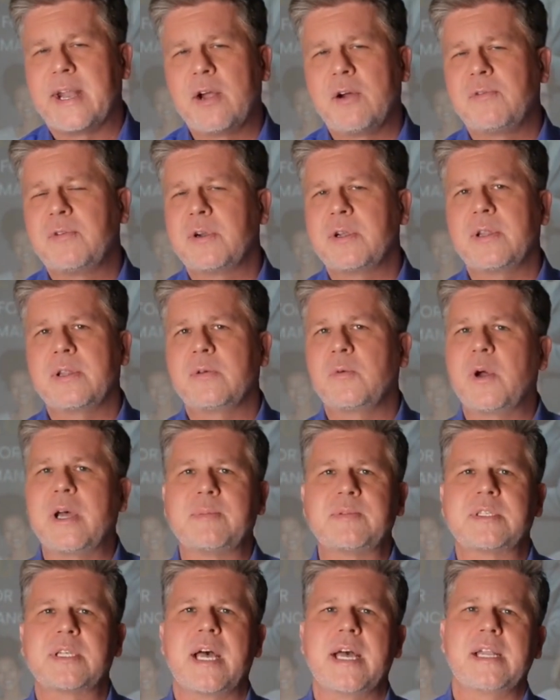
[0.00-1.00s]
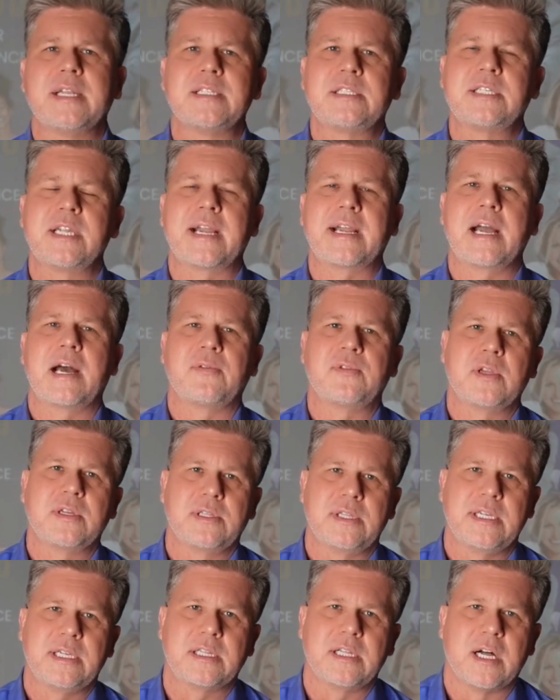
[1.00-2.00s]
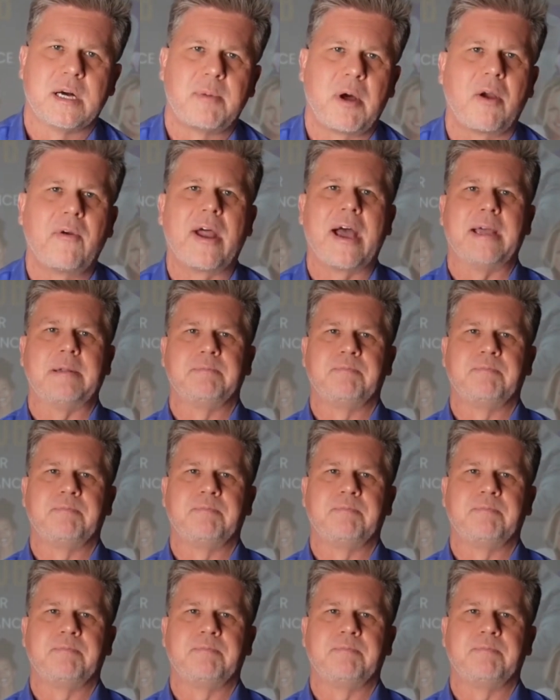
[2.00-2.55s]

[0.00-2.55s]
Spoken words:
over to the website and check out the Elite Club. All right,